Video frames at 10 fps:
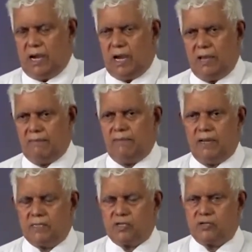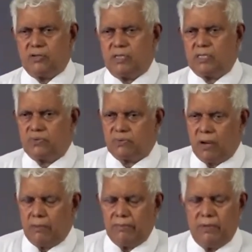I have led church
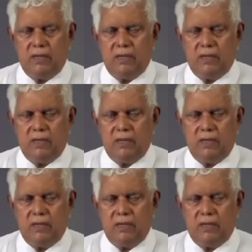from